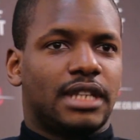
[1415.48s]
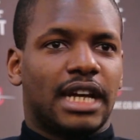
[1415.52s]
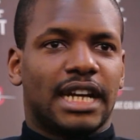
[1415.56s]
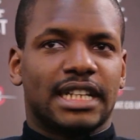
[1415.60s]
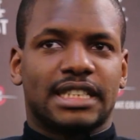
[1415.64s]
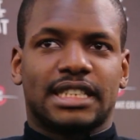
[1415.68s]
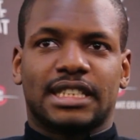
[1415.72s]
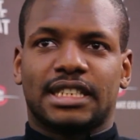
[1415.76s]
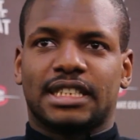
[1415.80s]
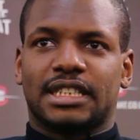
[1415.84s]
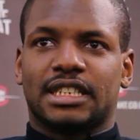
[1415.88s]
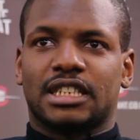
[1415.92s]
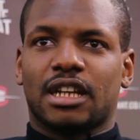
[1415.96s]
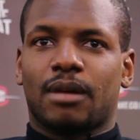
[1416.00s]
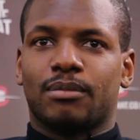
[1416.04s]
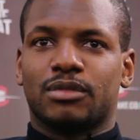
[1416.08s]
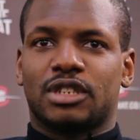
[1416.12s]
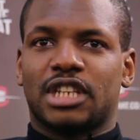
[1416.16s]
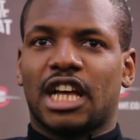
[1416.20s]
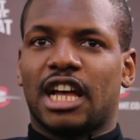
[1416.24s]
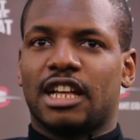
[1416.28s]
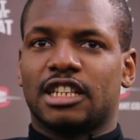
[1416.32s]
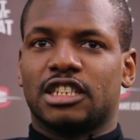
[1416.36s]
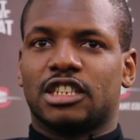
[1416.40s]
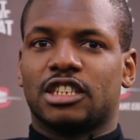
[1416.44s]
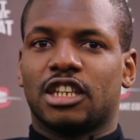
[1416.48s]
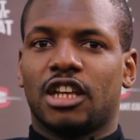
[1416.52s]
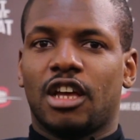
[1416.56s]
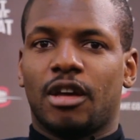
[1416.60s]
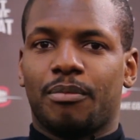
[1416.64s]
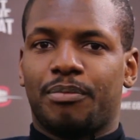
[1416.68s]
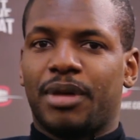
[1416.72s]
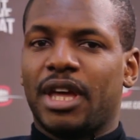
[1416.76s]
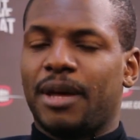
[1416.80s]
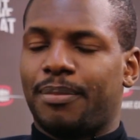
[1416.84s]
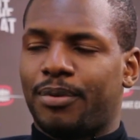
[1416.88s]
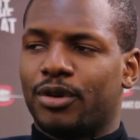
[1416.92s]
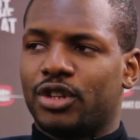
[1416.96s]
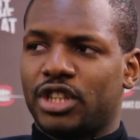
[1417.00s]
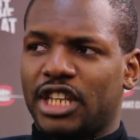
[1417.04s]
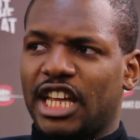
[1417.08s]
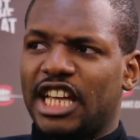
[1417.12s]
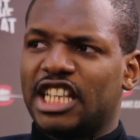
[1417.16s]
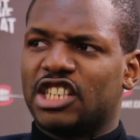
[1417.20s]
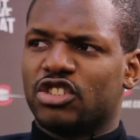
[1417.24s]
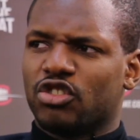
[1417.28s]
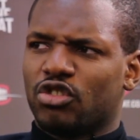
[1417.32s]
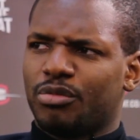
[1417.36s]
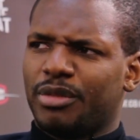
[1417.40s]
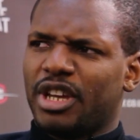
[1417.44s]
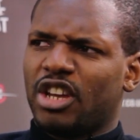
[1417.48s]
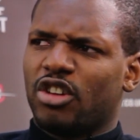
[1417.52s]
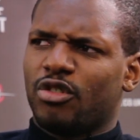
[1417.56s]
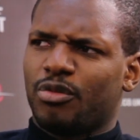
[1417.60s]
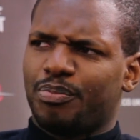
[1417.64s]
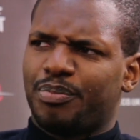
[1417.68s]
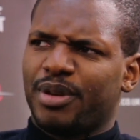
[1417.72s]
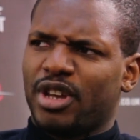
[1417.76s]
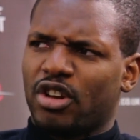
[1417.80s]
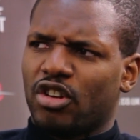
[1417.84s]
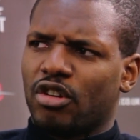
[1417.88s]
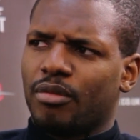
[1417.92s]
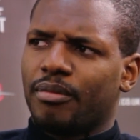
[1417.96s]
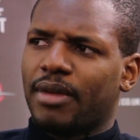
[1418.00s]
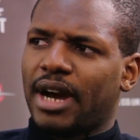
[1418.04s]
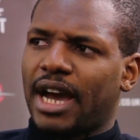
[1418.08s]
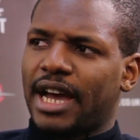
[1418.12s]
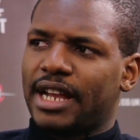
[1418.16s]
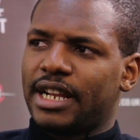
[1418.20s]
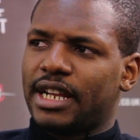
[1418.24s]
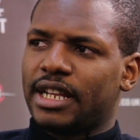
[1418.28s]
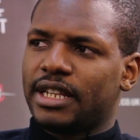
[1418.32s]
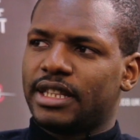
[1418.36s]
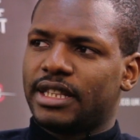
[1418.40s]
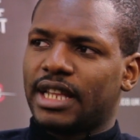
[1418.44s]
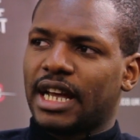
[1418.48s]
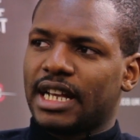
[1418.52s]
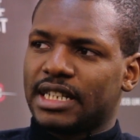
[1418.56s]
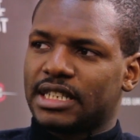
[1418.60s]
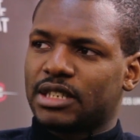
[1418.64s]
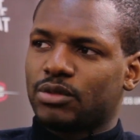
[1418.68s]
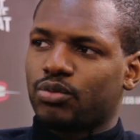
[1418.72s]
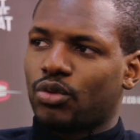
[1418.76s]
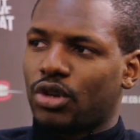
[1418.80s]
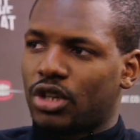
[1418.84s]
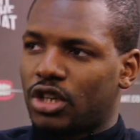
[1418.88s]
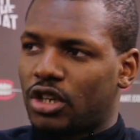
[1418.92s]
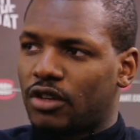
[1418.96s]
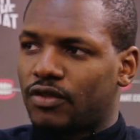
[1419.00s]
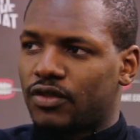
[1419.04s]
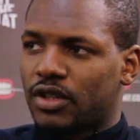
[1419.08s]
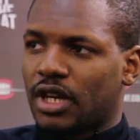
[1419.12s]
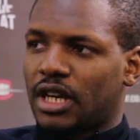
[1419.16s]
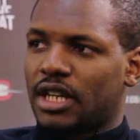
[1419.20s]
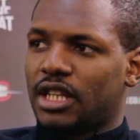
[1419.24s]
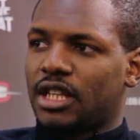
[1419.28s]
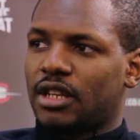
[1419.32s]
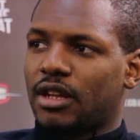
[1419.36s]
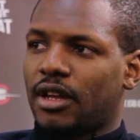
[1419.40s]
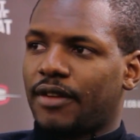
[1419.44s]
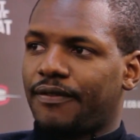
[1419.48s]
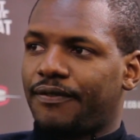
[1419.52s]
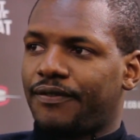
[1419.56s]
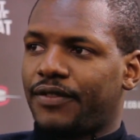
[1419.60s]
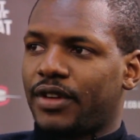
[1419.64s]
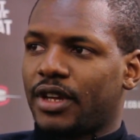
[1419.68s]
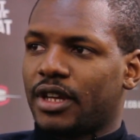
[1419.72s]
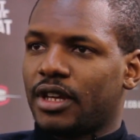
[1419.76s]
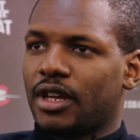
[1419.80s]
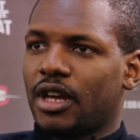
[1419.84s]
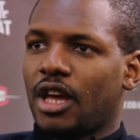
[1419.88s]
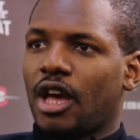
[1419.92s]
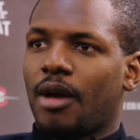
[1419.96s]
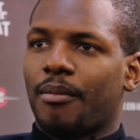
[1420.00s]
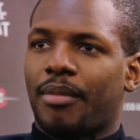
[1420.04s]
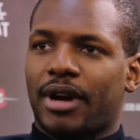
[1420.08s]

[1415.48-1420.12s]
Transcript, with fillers: that's sometimes people need to be reminded that's what you've done and everything.